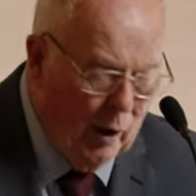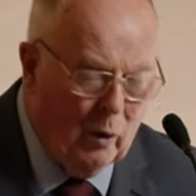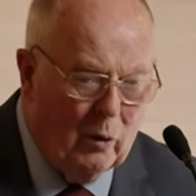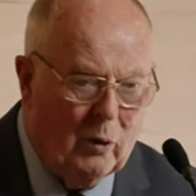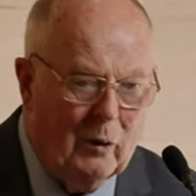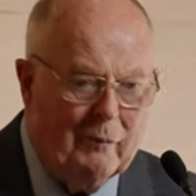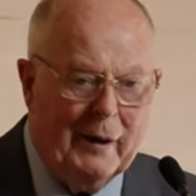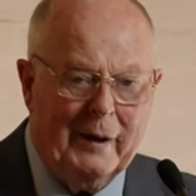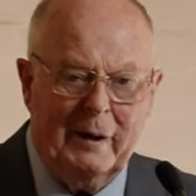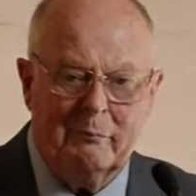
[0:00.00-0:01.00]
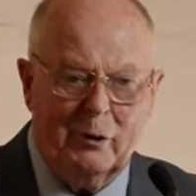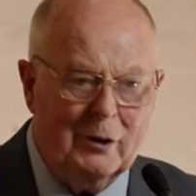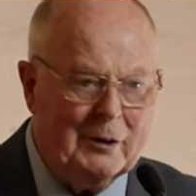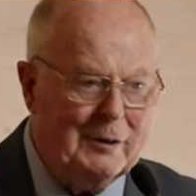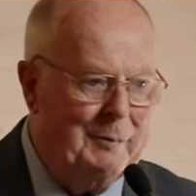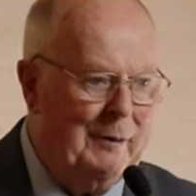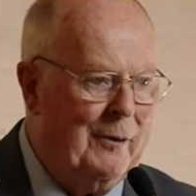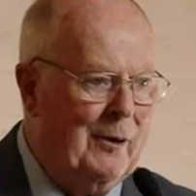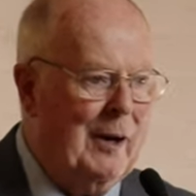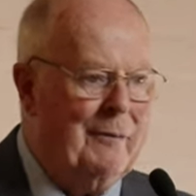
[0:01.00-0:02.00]
Oh, very important.
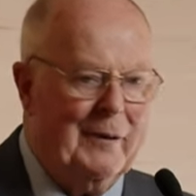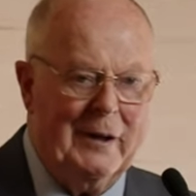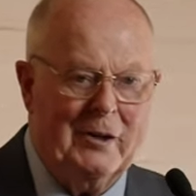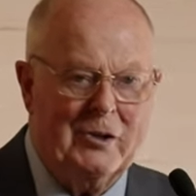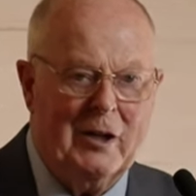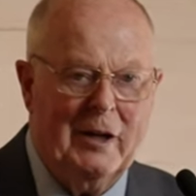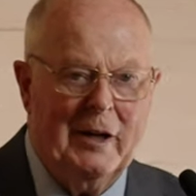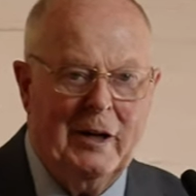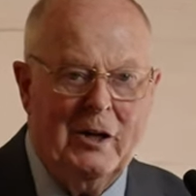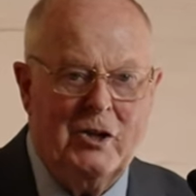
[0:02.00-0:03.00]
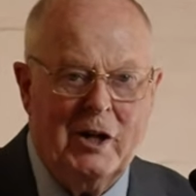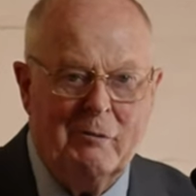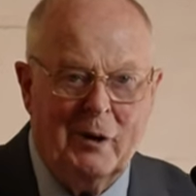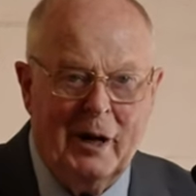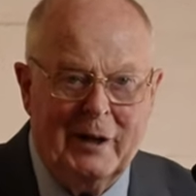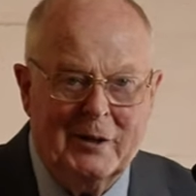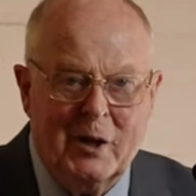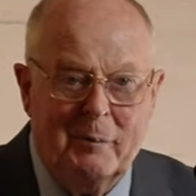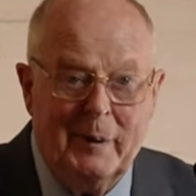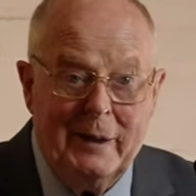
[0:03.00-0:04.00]
Before I finish, she rides
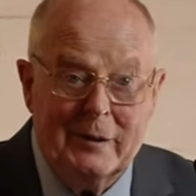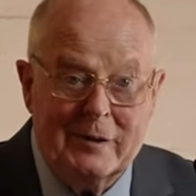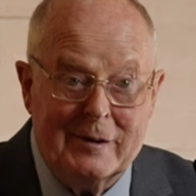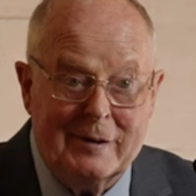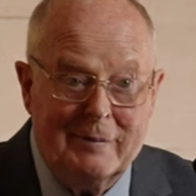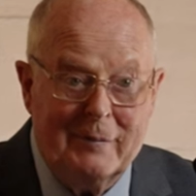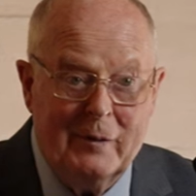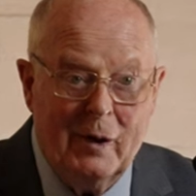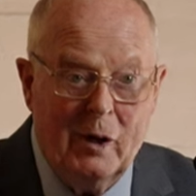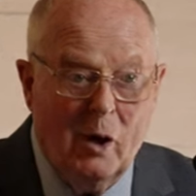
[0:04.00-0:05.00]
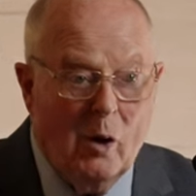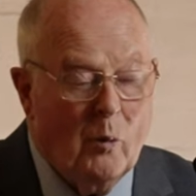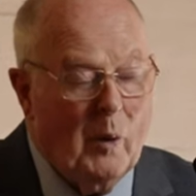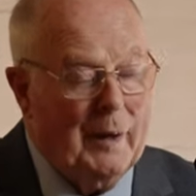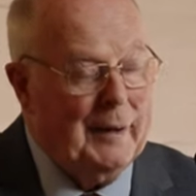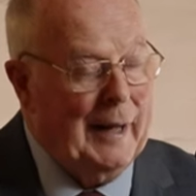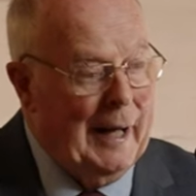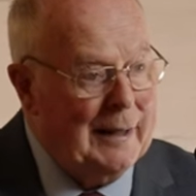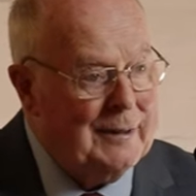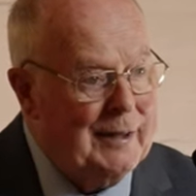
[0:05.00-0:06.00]
the beast. When the
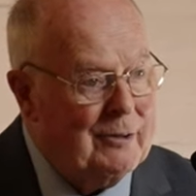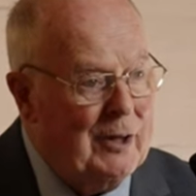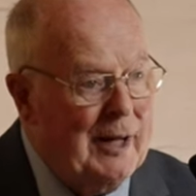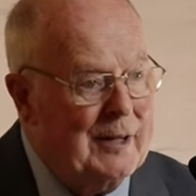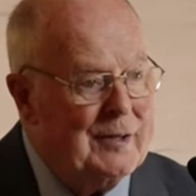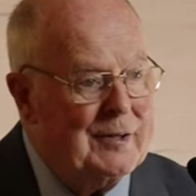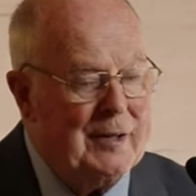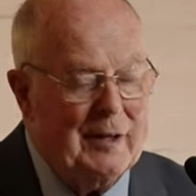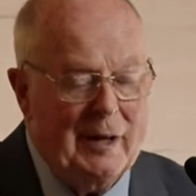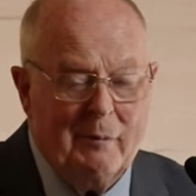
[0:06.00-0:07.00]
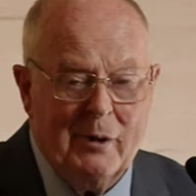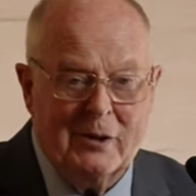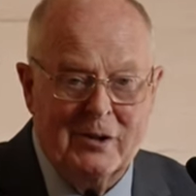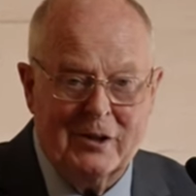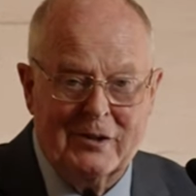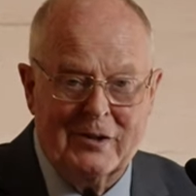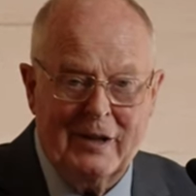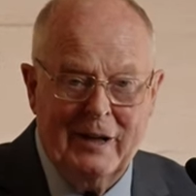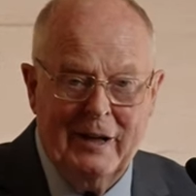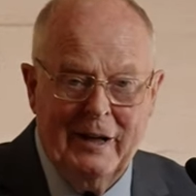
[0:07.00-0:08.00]
Antichrist
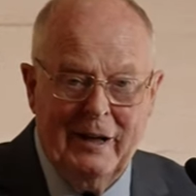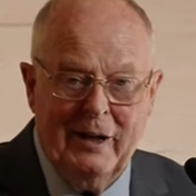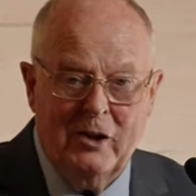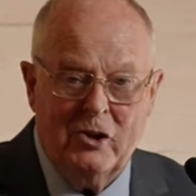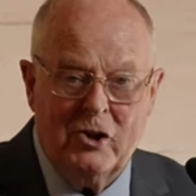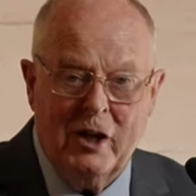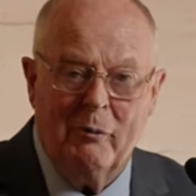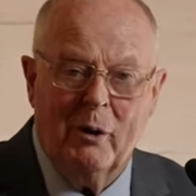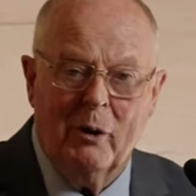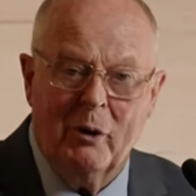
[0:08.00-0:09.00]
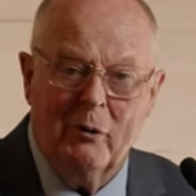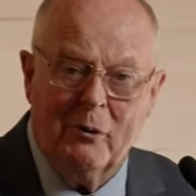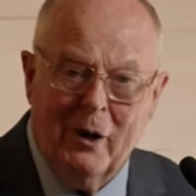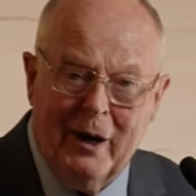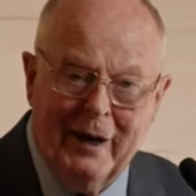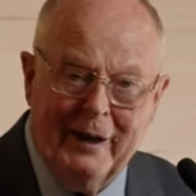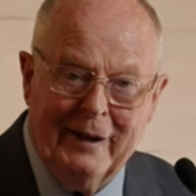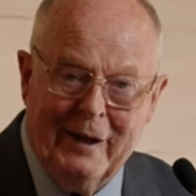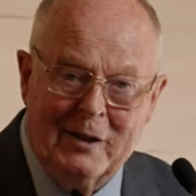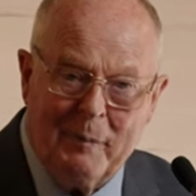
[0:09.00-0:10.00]
emerges, she will ride
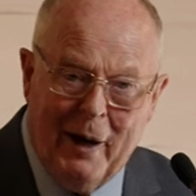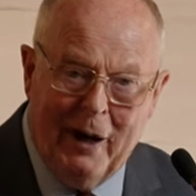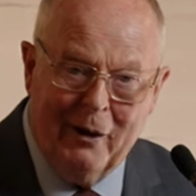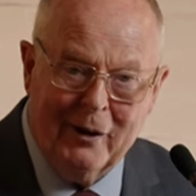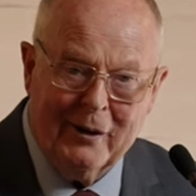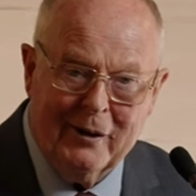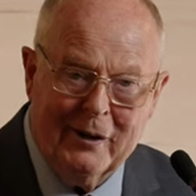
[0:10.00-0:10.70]
his power.